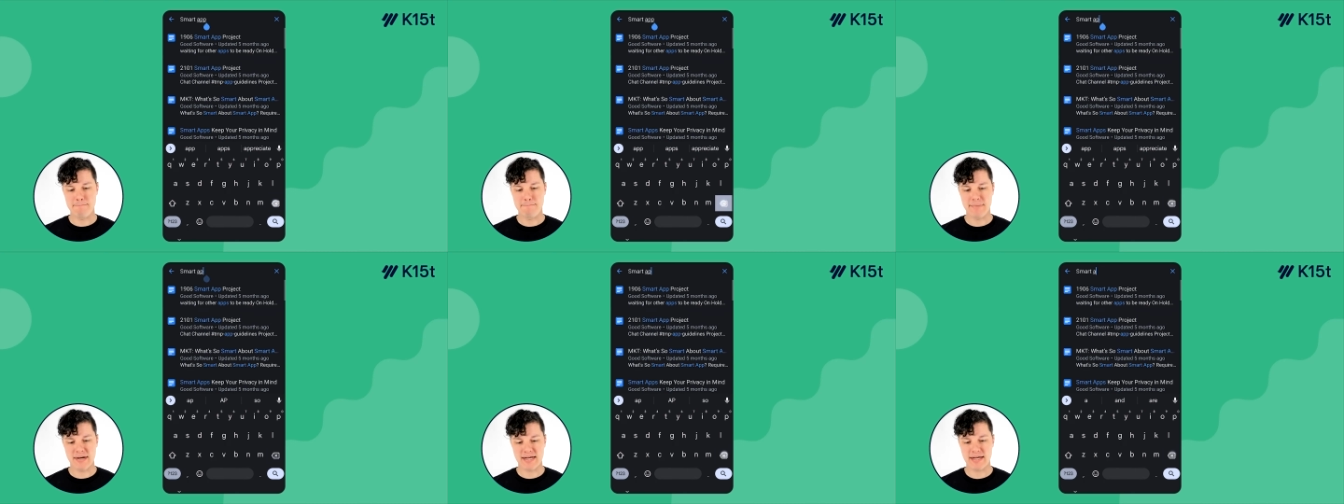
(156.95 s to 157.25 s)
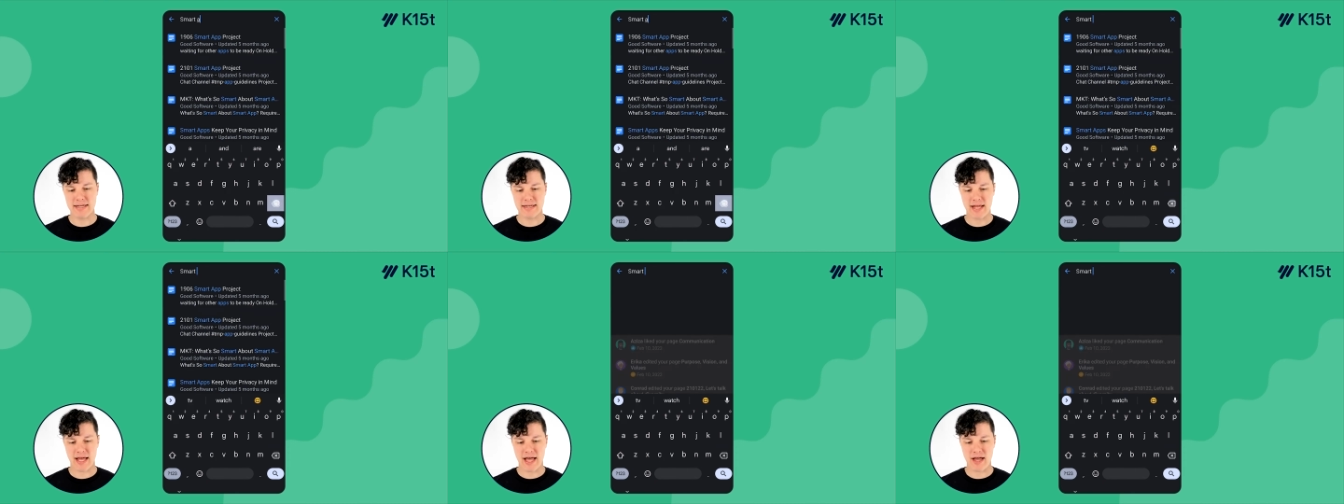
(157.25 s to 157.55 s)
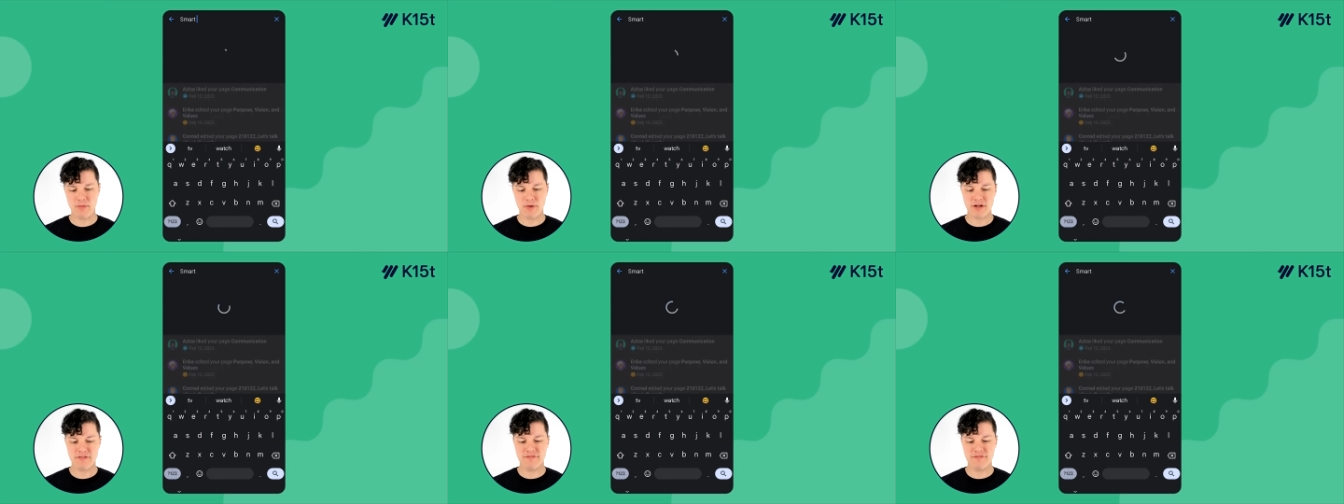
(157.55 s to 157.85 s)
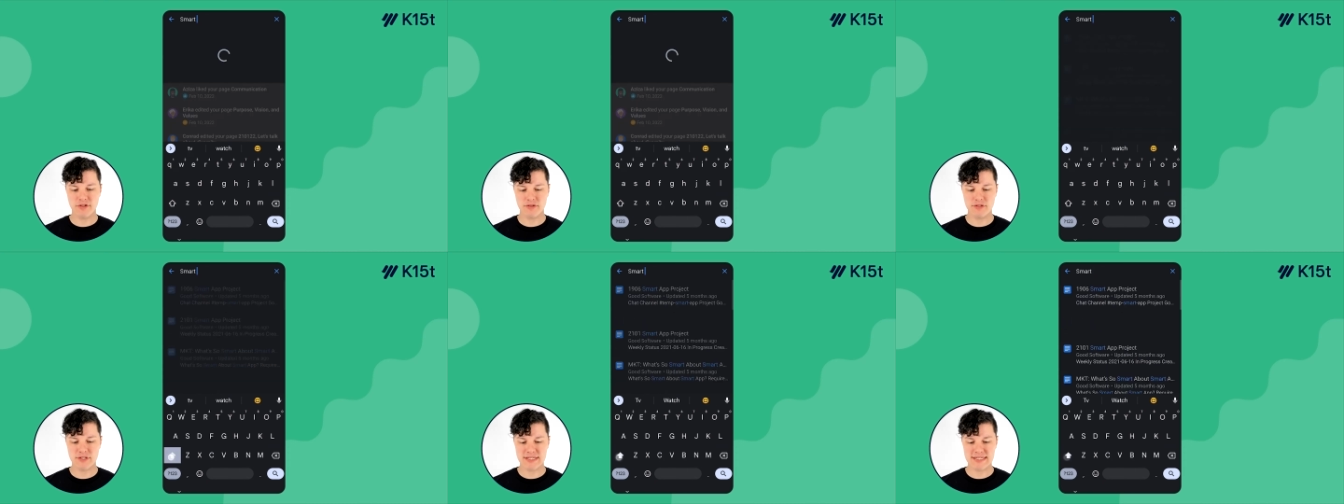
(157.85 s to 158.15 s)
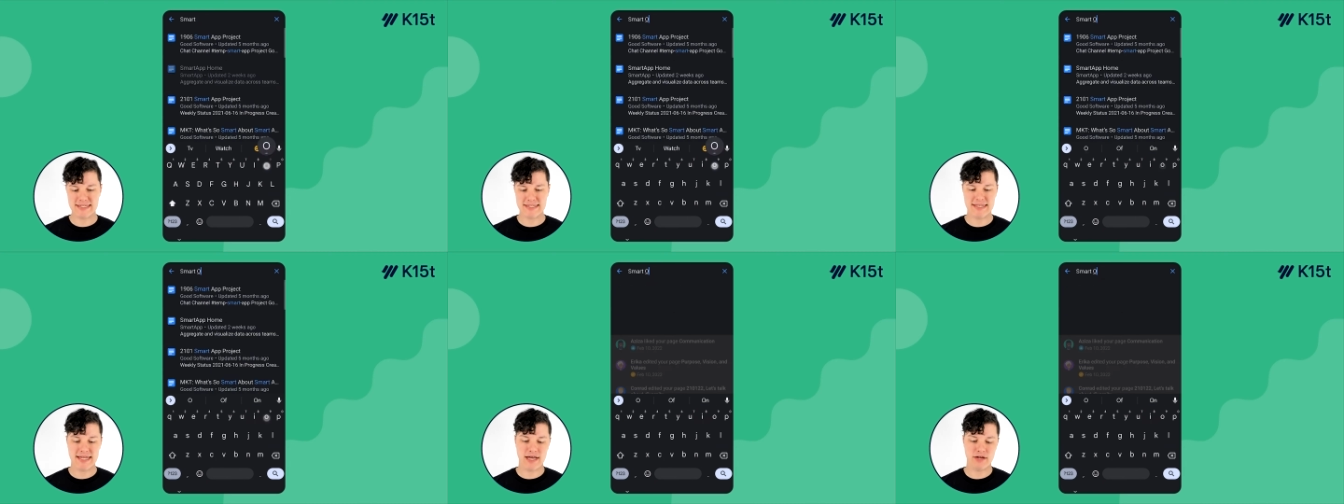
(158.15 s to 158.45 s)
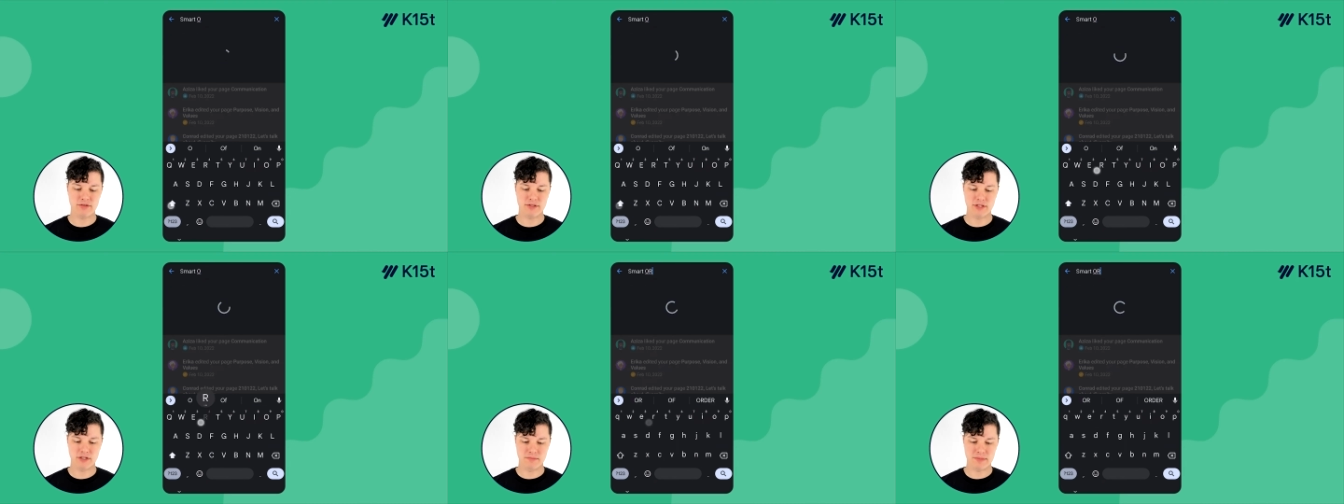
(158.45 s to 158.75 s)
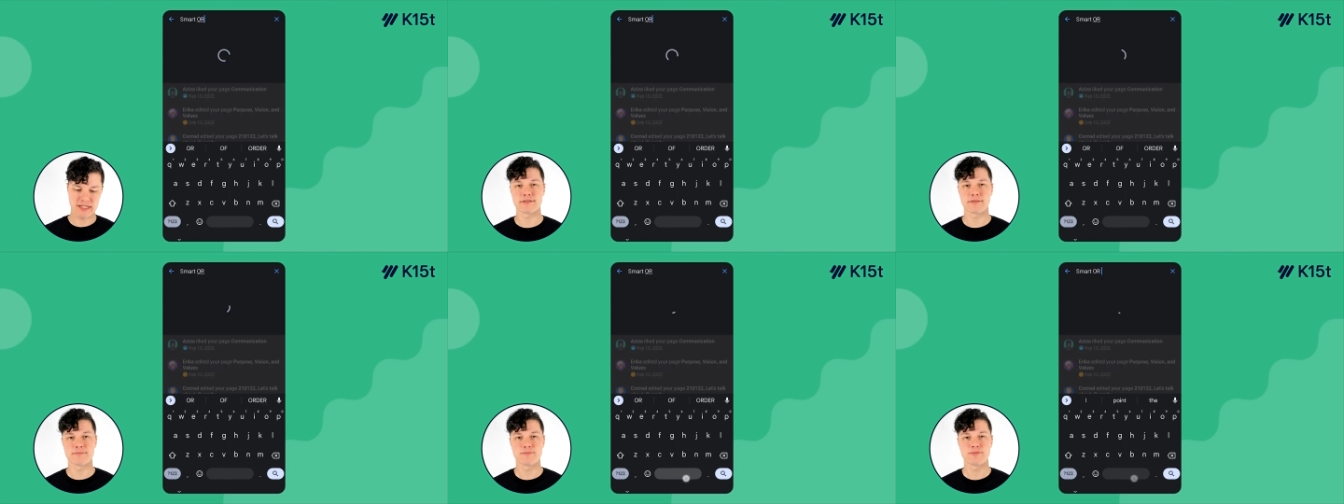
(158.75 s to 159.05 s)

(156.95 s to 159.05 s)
but I wanna filter these down a little bit.